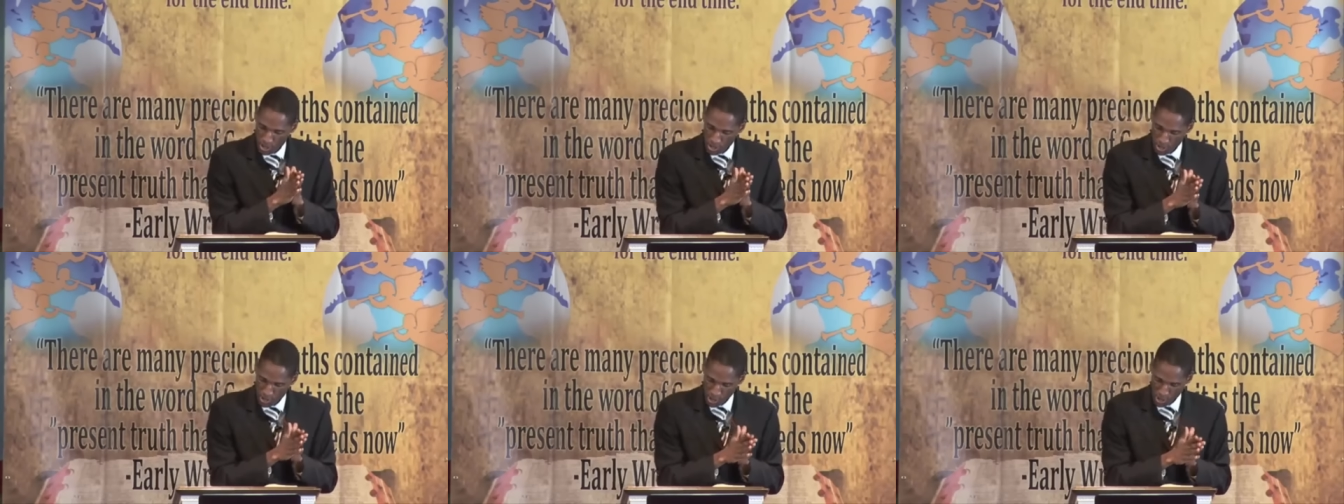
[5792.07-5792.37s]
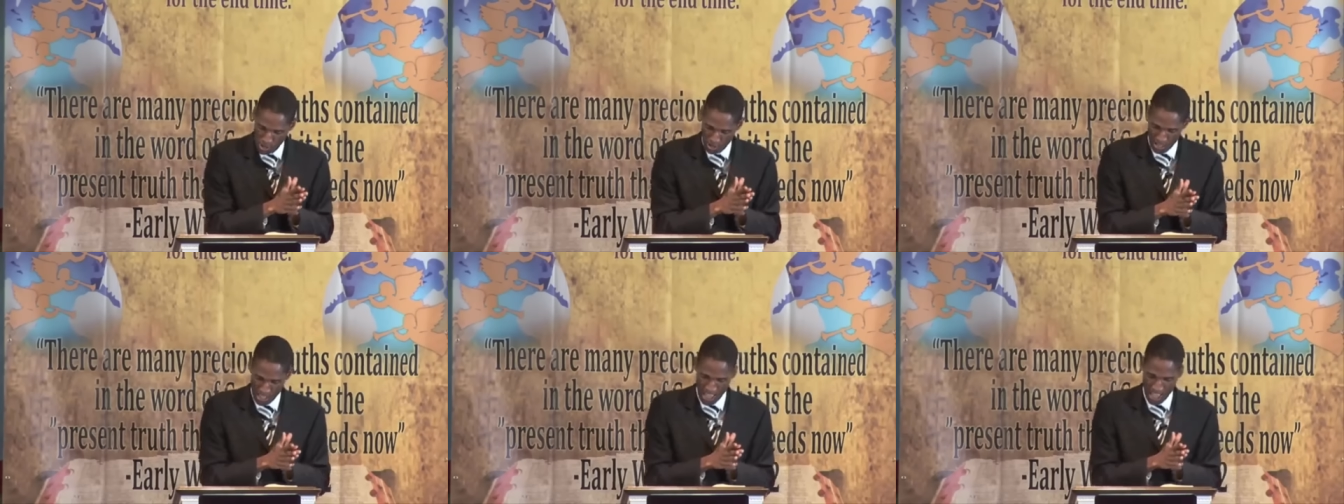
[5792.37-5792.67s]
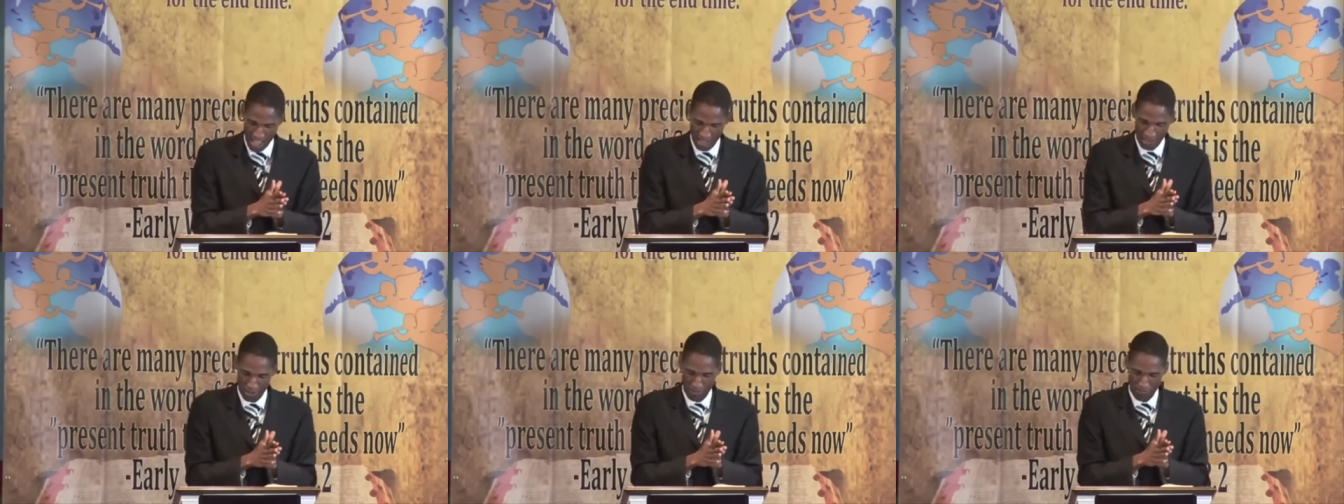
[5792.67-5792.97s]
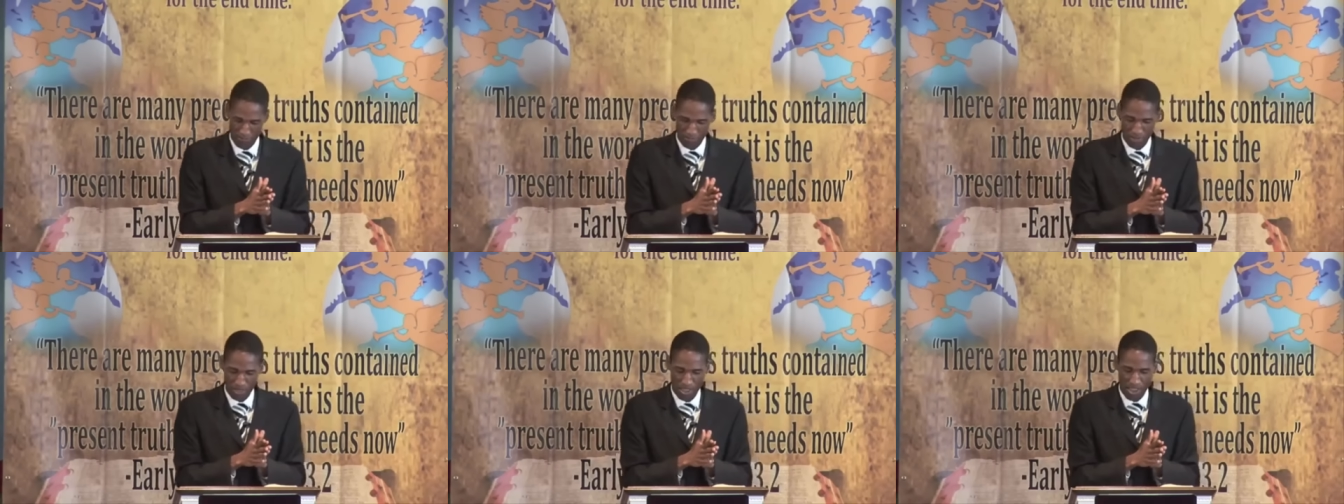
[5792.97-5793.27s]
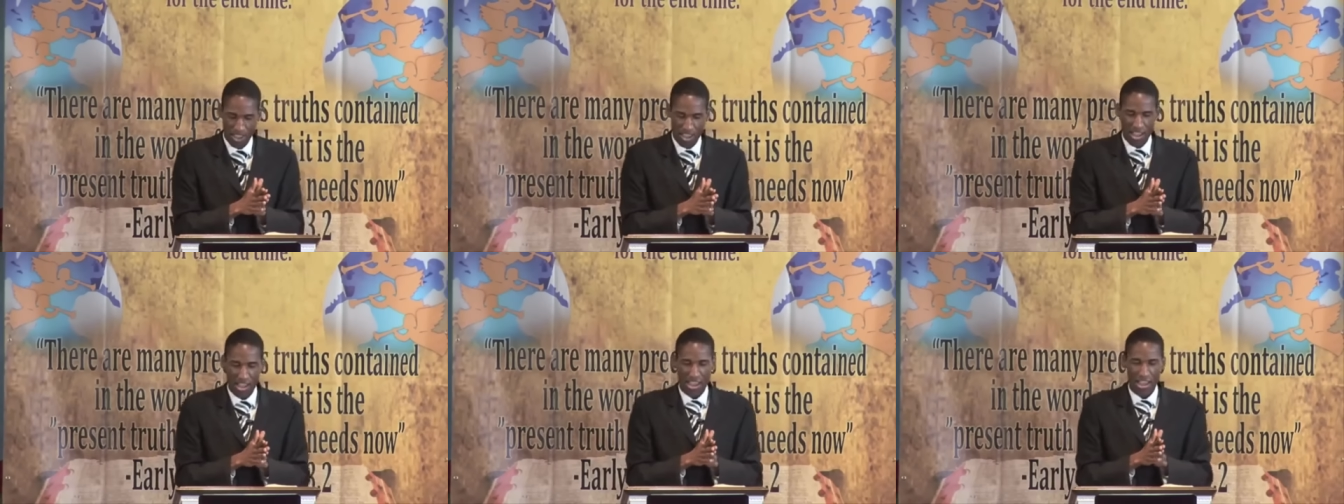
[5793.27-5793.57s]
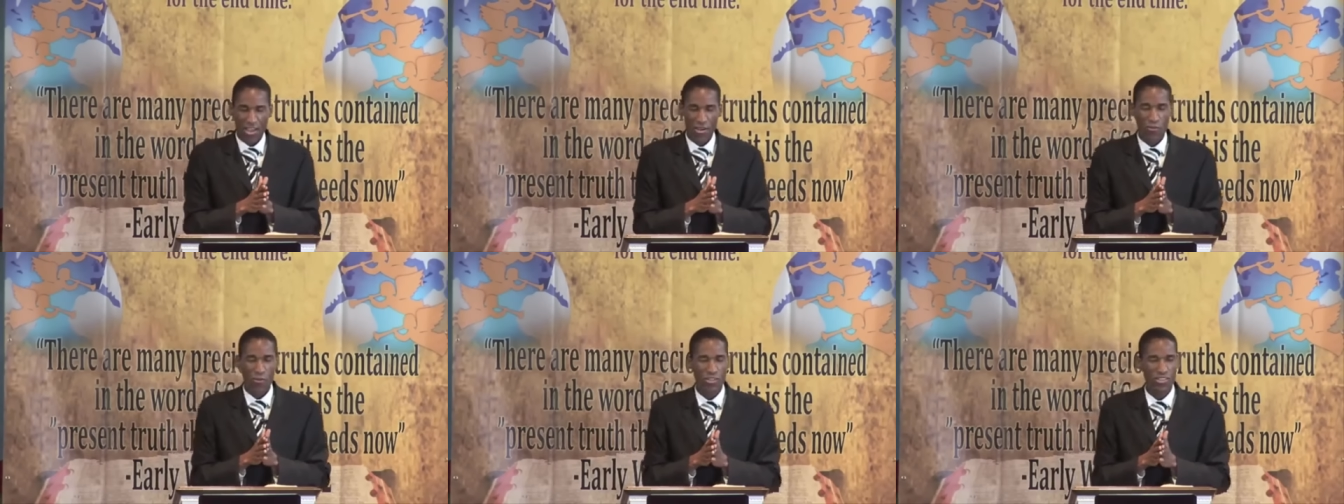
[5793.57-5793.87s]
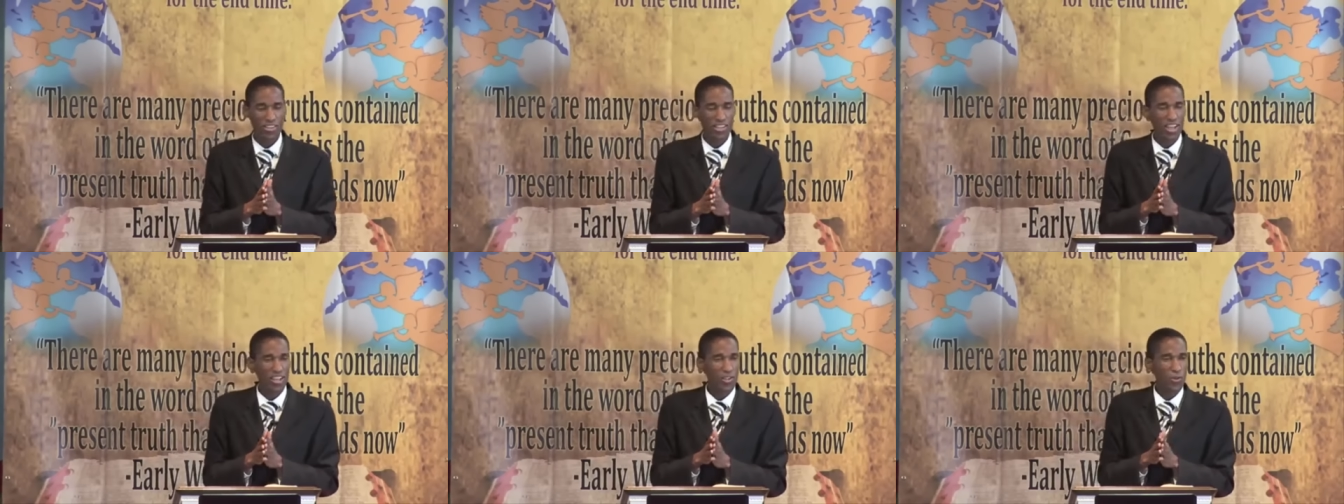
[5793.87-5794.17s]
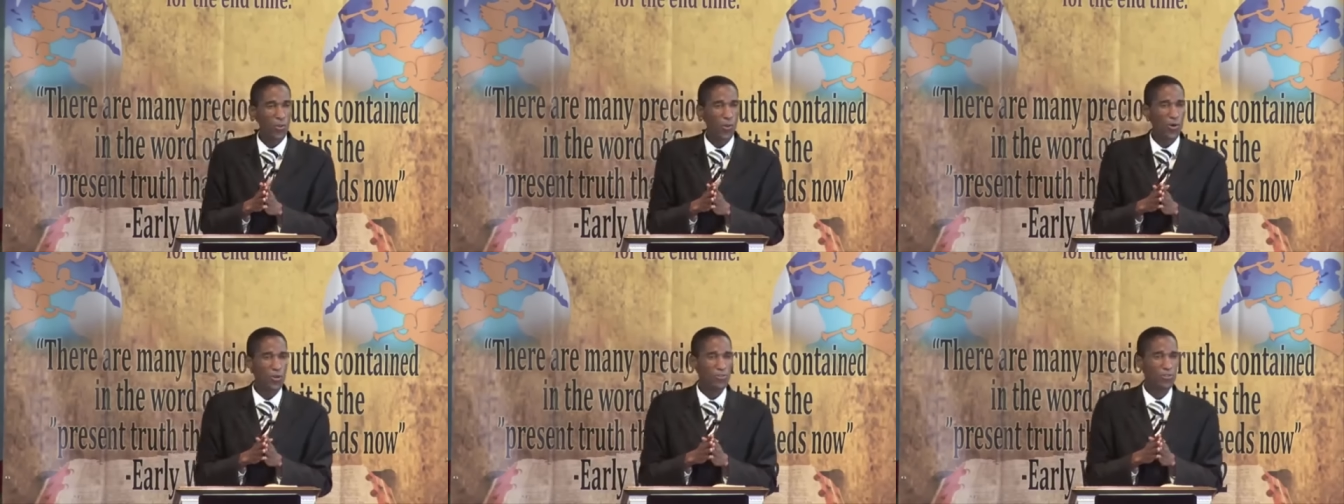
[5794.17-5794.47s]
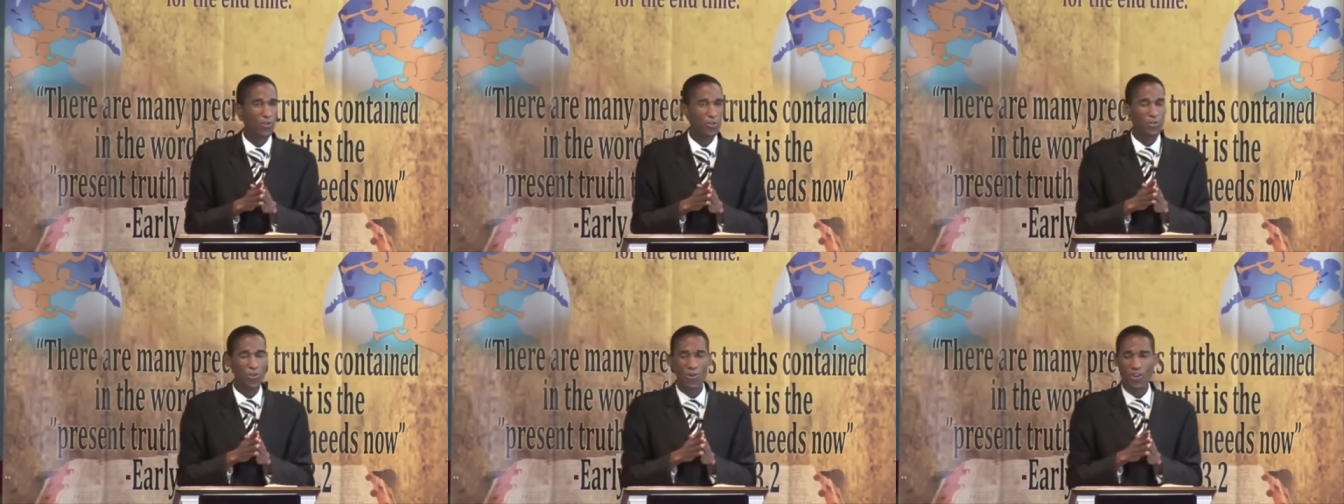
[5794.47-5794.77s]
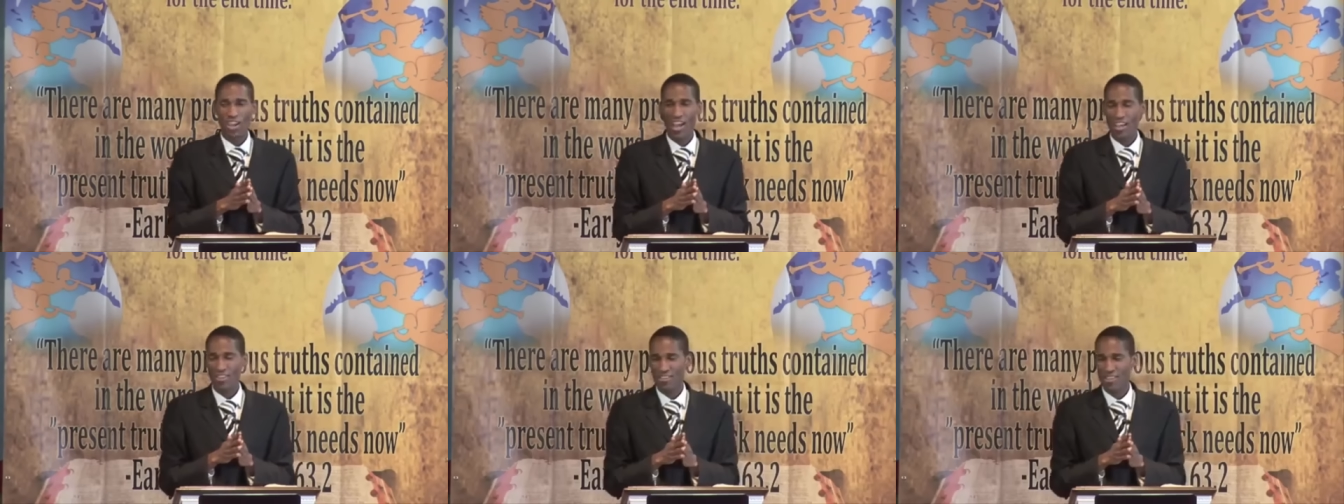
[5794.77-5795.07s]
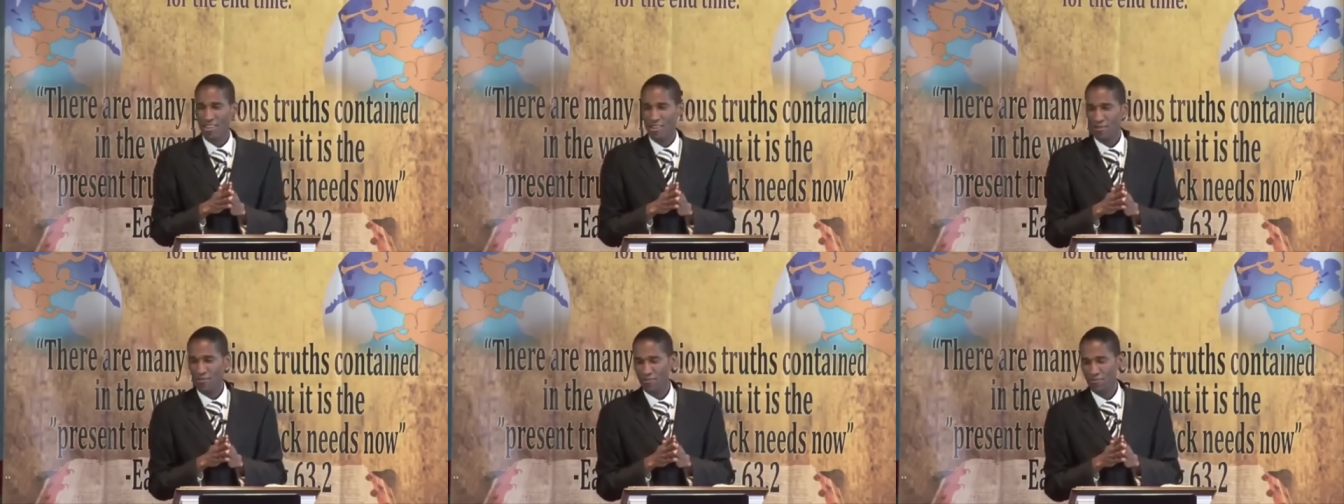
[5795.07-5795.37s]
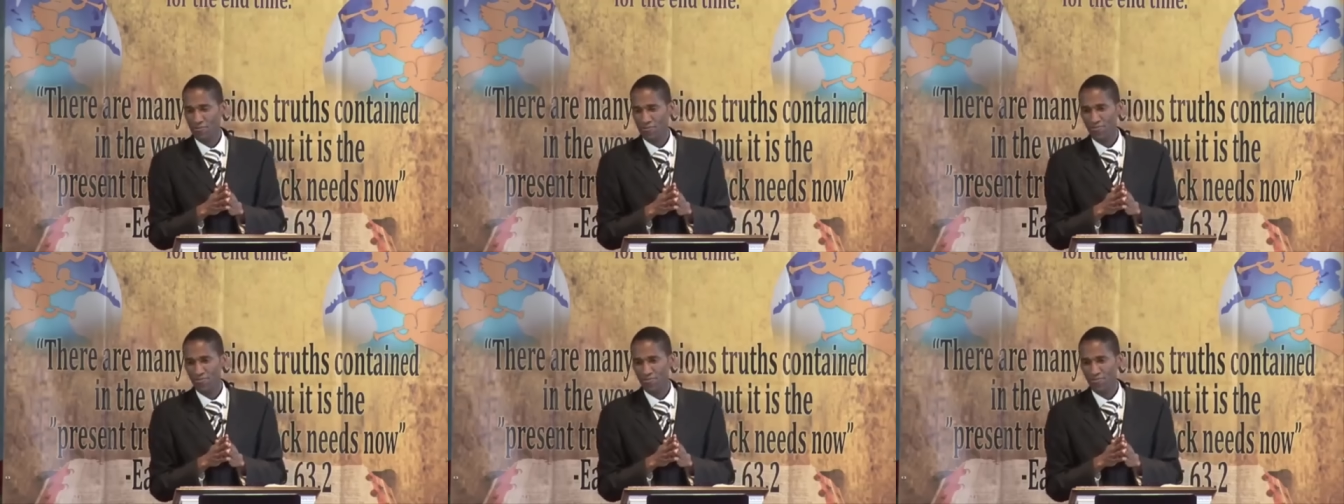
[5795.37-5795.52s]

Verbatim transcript: Dorcas. What's another word for Dorcas here?